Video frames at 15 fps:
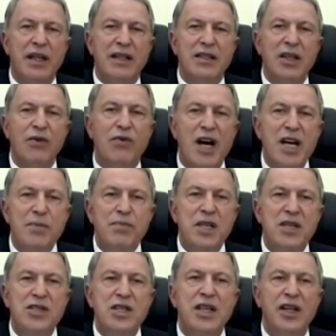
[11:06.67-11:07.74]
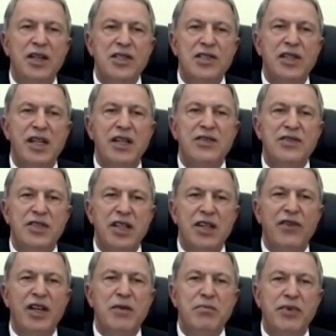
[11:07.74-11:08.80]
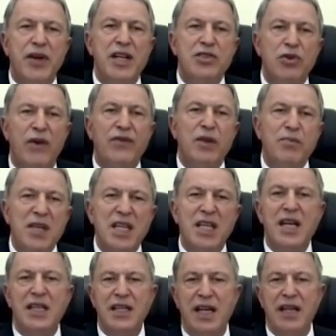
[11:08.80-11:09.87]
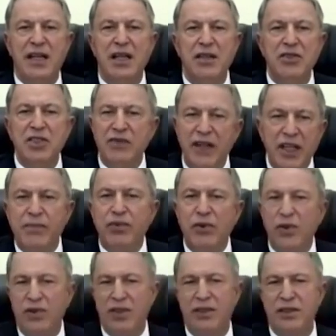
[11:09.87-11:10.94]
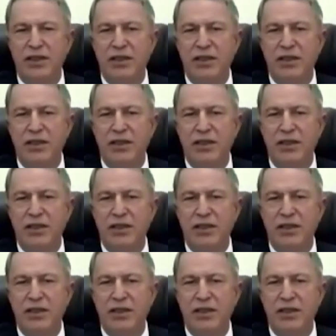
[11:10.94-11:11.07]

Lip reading: the YPG is the Syrian branch of the PKK. This is very important.